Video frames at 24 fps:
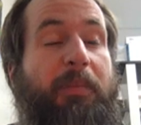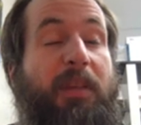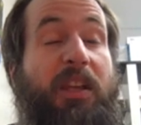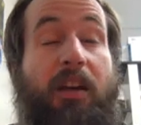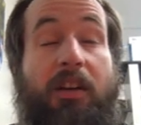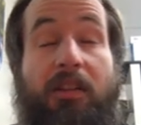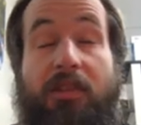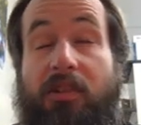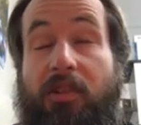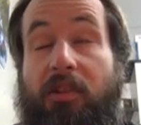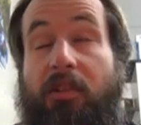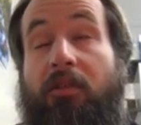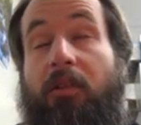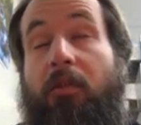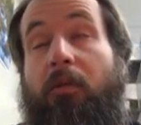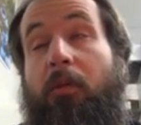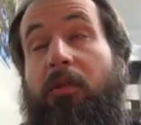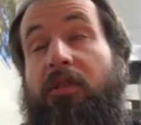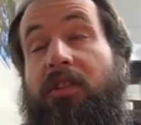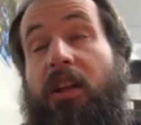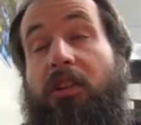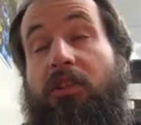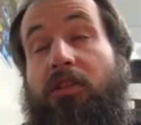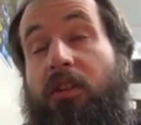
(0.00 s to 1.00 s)
because
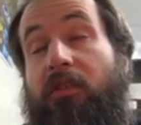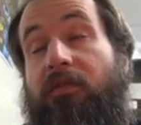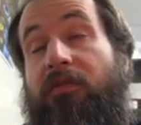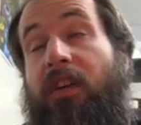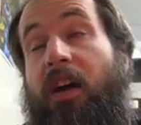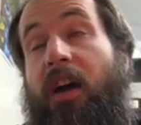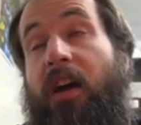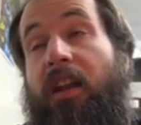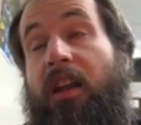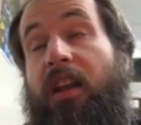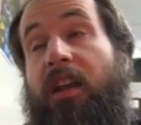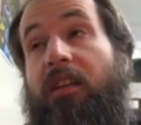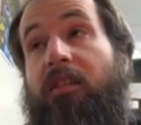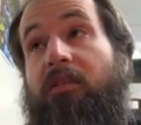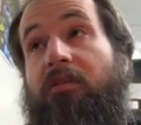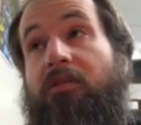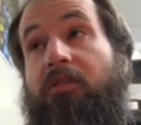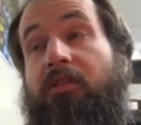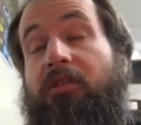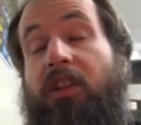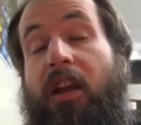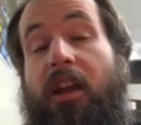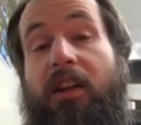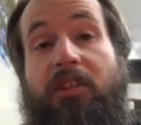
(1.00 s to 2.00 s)
saturated fat
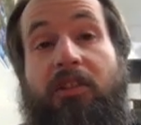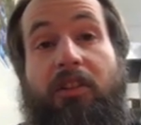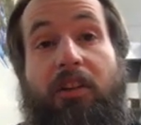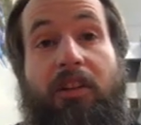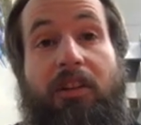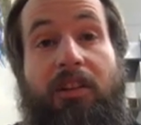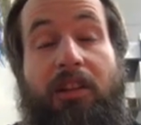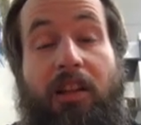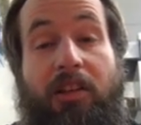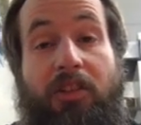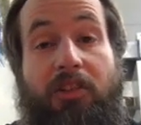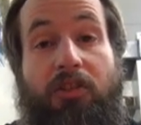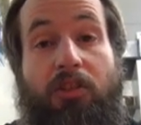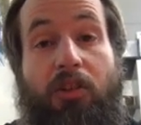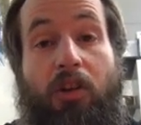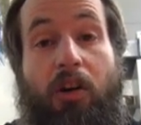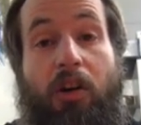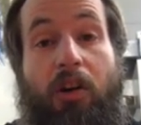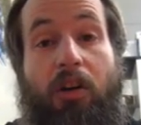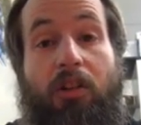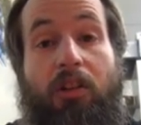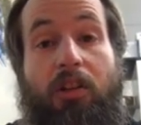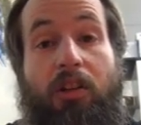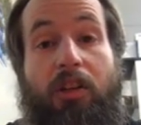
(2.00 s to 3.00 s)
and dietary
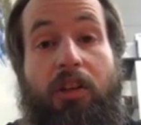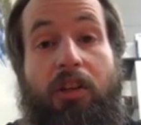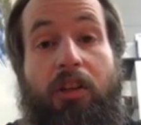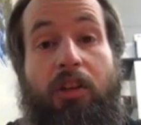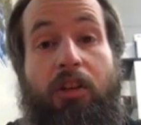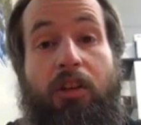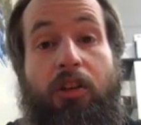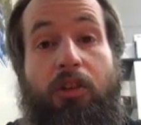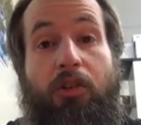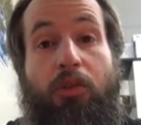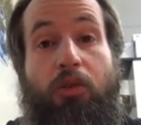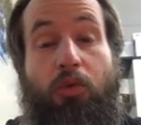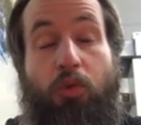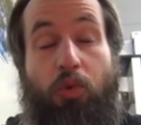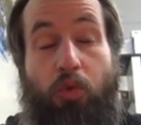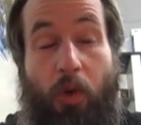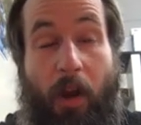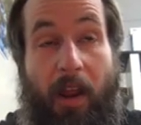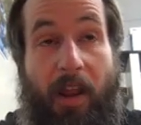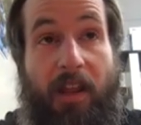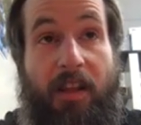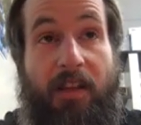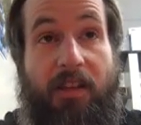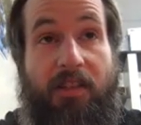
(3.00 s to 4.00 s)
cholesterol
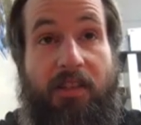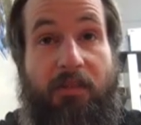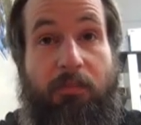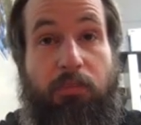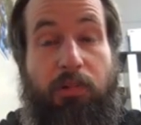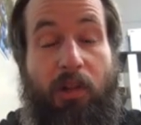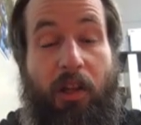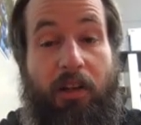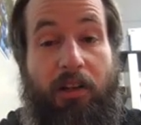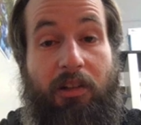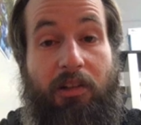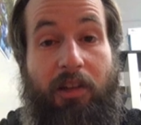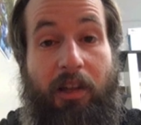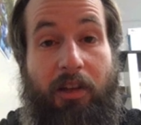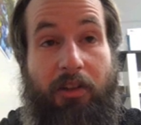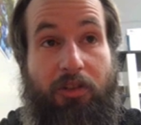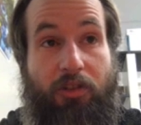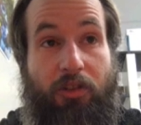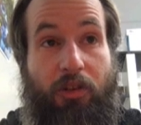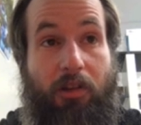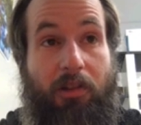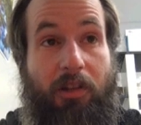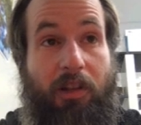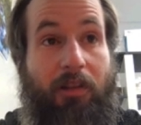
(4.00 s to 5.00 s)
raise blood
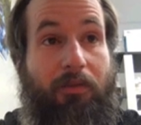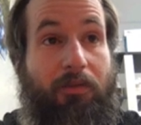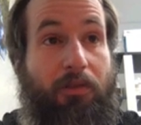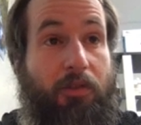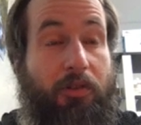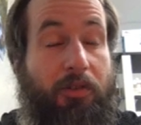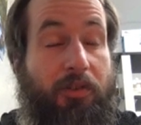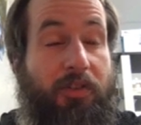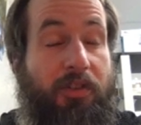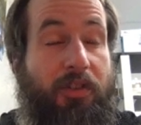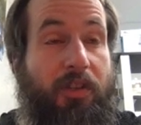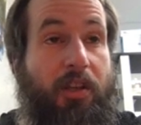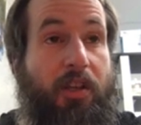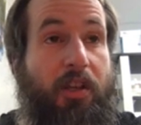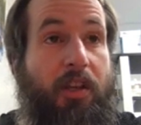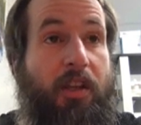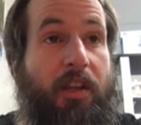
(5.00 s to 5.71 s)
cholesterol levels.